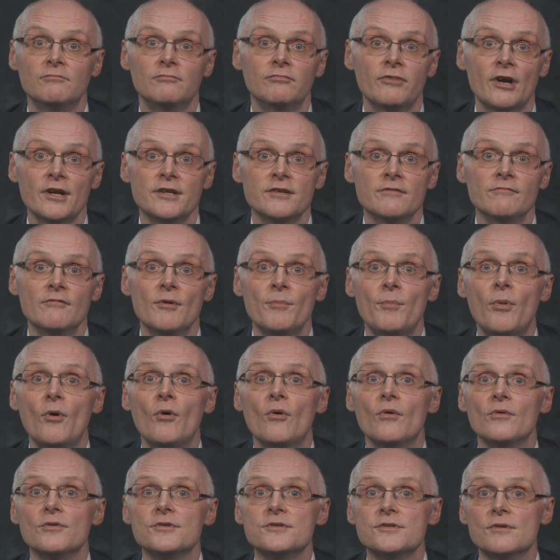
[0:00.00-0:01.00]
writing
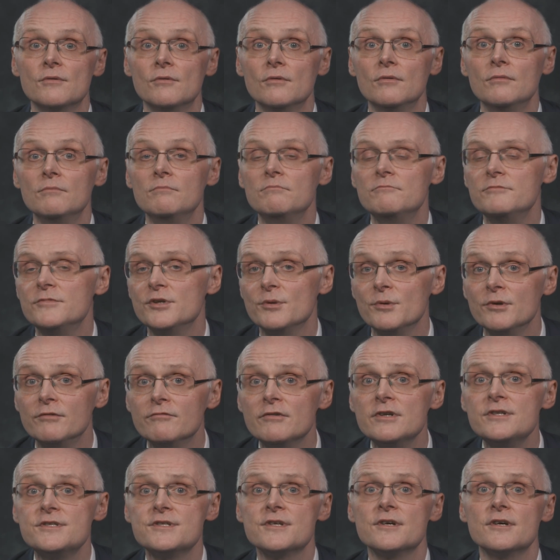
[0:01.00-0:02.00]
reports or doing
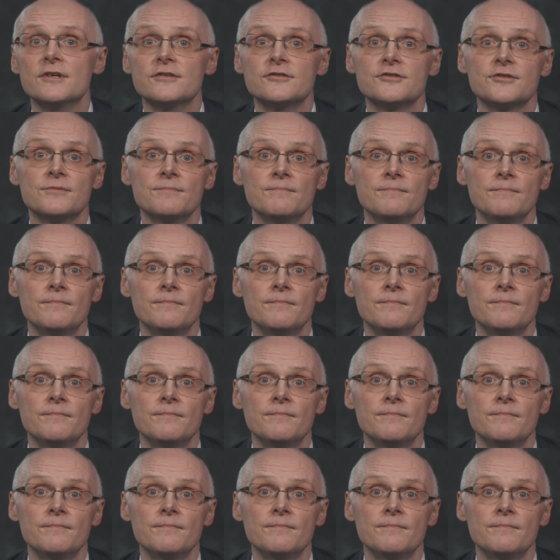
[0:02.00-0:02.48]
research.